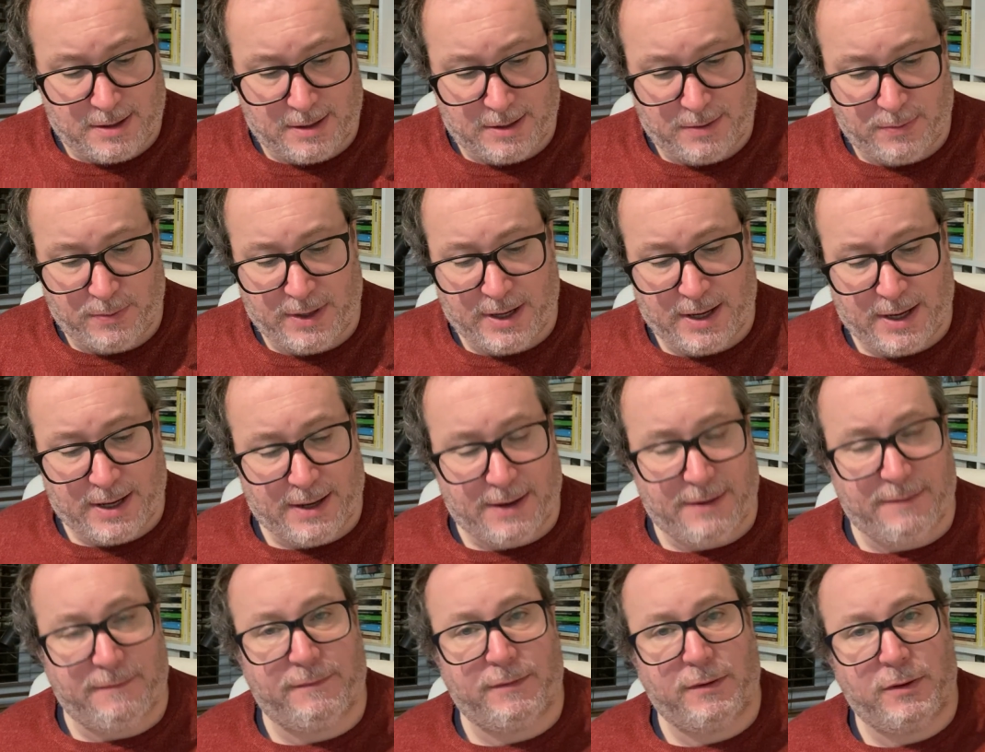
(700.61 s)
We
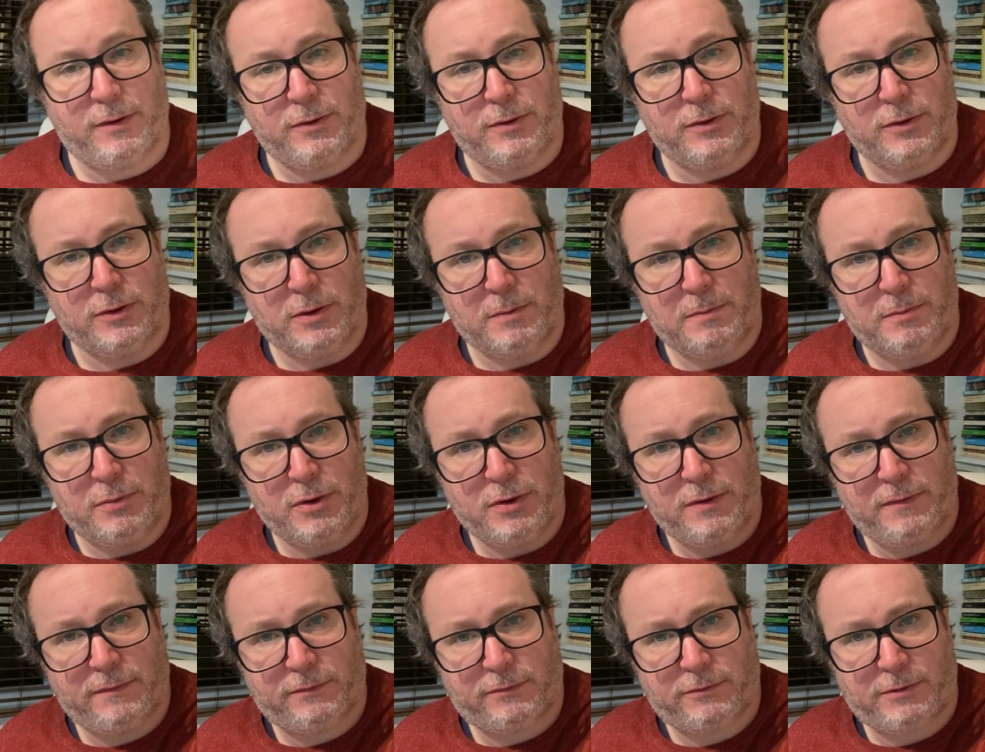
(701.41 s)
have The
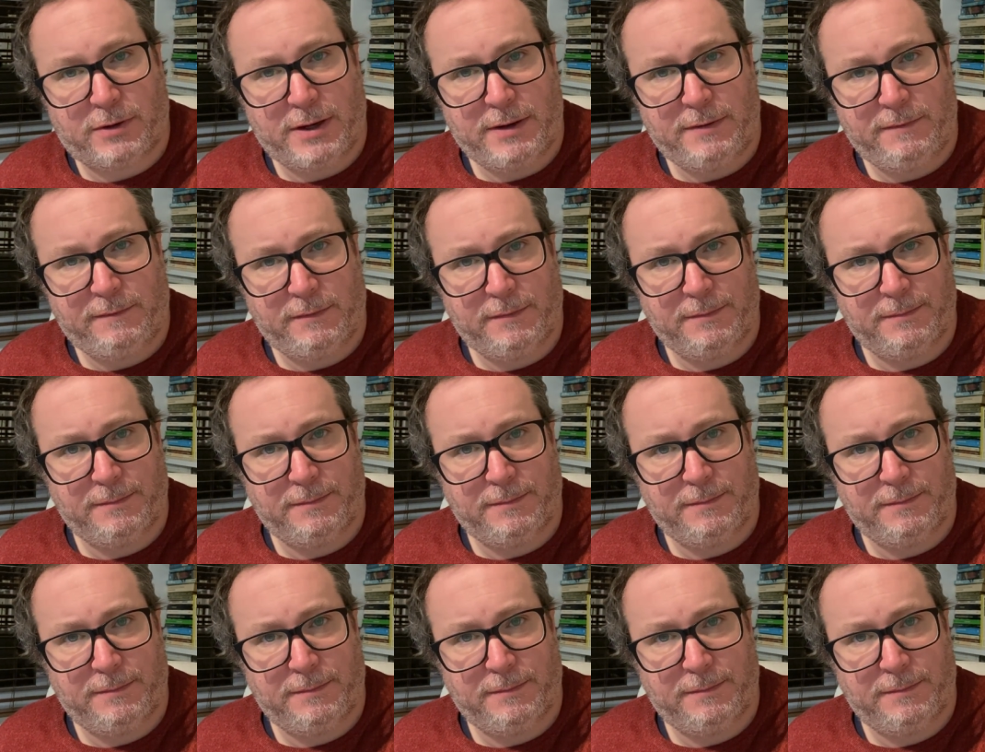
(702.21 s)
Birthgrave,